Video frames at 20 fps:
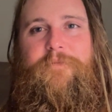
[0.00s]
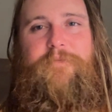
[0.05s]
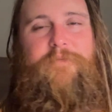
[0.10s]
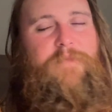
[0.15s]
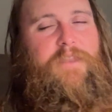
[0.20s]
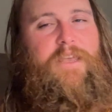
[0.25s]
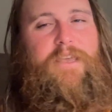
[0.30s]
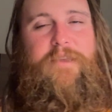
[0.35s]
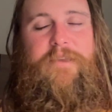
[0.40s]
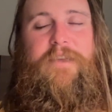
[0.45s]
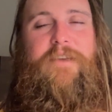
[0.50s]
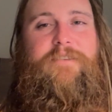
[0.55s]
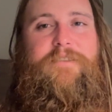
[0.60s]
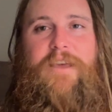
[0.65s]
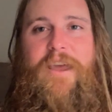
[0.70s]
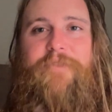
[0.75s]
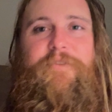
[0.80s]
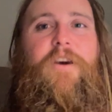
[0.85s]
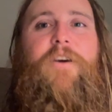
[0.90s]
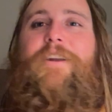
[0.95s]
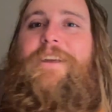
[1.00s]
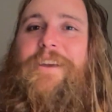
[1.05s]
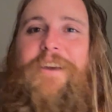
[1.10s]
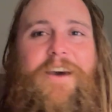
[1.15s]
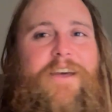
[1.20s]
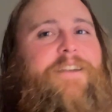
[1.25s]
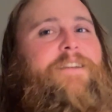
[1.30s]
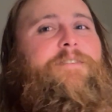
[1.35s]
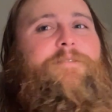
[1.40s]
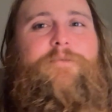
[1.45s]
because I've already
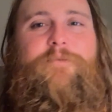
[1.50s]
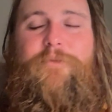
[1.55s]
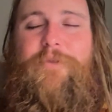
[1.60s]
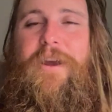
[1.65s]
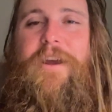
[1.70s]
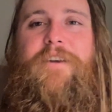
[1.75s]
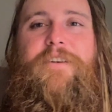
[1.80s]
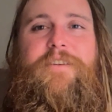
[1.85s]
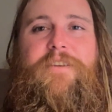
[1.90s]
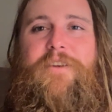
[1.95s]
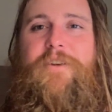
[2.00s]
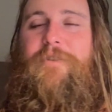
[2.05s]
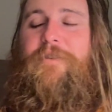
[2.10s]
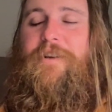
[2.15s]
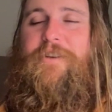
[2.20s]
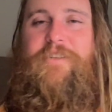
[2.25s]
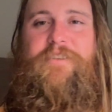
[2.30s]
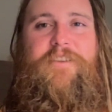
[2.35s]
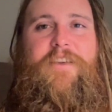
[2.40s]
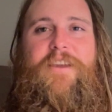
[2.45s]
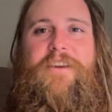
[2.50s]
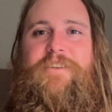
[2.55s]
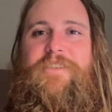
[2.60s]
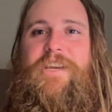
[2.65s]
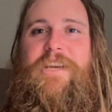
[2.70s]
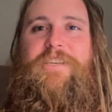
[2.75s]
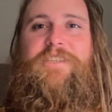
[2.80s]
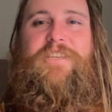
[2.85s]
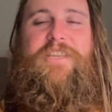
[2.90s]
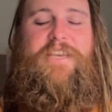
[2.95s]
got it raring to go. I just got to
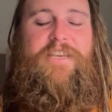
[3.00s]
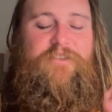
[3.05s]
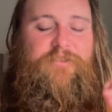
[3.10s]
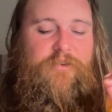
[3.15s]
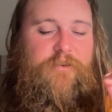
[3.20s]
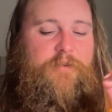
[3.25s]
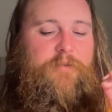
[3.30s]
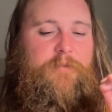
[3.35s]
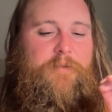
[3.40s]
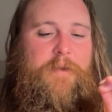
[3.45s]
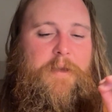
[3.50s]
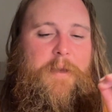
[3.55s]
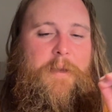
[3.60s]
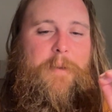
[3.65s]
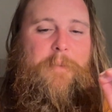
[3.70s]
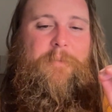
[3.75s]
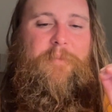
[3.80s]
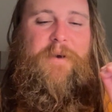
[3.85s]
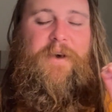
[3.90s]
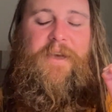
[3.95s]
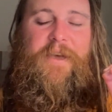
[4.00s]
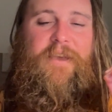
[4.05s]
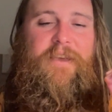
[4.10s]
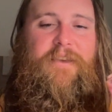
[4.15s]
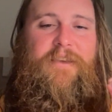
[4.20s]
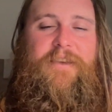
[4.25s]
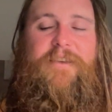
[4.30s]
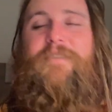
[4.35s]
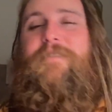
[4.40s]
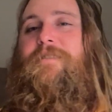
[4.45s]
change the intro, but
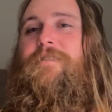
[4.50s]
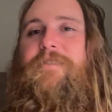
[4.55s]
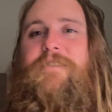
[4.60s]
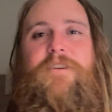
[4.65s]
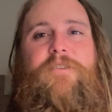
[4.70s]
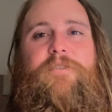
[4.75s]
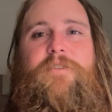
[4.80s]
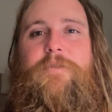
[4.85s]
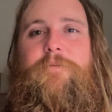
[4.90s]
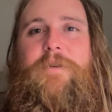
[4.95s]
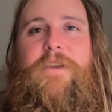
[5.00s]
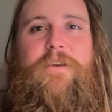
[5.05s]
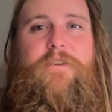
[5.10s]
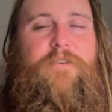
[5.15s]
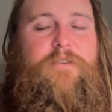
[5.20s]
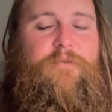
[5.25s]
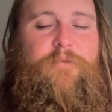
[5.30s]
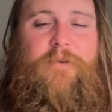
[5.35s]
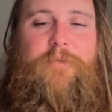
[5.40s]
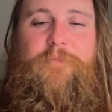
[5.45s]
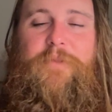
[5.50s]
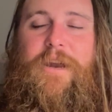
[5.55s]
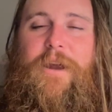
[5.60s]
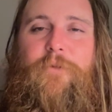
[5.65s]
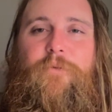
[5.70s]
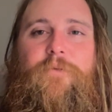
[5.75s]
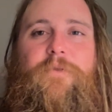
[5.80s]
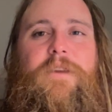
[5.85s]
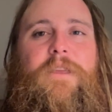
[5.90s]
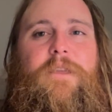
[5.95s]
it's still going to be a good one. But I
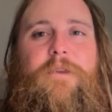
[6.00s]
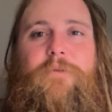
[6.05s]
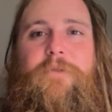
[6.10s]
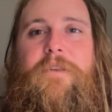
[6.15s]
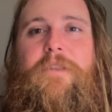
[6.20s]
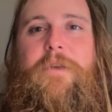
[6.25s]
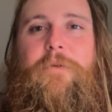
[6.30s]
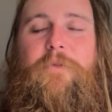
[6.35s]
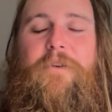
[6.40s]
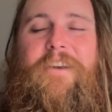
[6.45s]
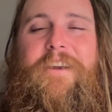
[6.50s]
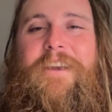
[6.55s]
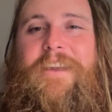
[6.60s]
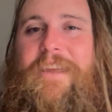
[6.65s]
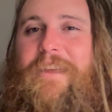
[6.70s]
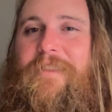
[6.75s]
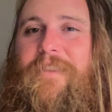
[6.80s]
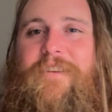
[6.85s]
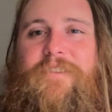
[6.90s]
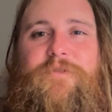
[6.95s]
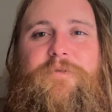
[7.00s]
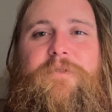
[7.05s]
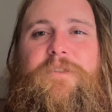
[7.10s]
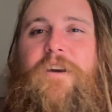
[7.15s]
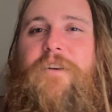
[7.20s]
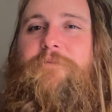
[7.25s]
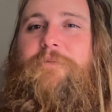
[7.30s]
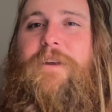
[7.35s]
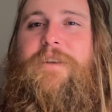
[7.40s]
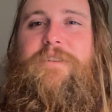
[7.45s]
really, really wanted to get this one
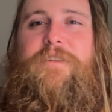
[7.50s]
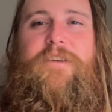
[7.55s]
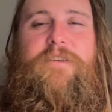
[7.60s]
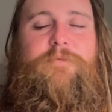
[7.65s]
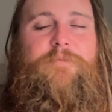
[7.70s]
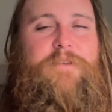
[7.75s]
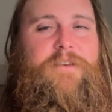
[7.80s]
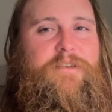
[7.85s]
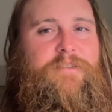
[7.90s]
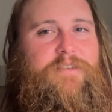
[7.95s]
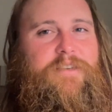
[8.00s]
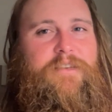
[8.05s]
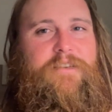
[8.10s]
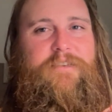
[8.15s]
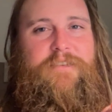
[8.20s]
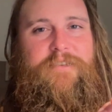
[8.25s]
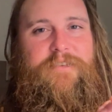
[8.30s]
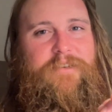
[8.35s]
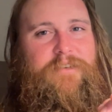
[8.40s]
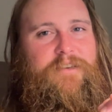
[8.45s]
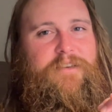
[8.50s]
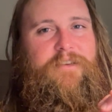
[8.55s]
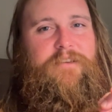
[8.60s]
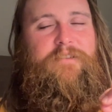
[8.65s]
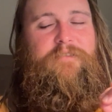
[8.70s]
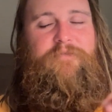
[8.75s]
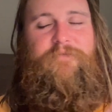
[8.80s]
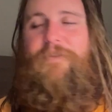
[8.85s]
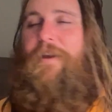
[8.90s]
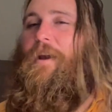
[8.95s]
off my chest because it's
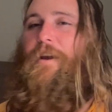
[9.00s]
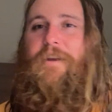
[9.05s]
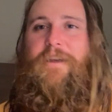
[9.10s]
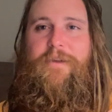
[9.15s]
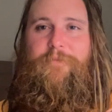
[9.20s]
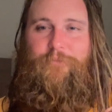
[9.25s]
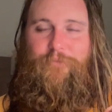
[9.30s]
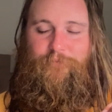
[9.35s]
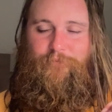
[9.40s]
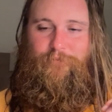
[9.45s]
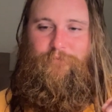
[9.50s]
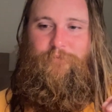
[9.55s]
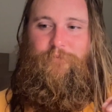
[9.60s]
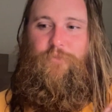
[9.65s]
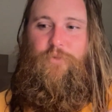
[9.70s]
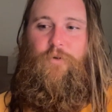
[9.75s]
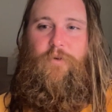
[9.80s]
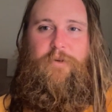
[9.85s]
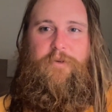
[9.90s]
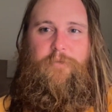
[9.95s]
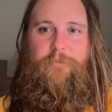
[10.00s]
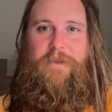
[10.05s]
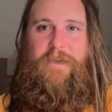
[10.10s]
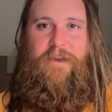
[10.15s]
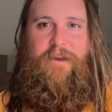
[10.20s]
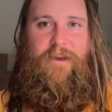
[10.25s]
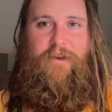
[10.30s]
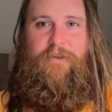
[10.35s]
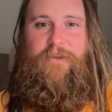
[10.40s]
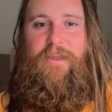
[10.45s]
very important to me,
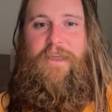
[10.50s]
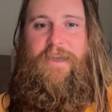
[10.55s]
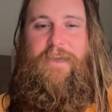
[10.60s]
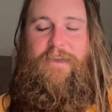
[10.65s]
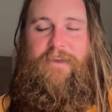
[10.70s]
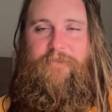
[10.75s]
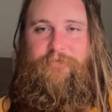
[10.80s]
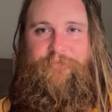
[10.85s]
and I'd like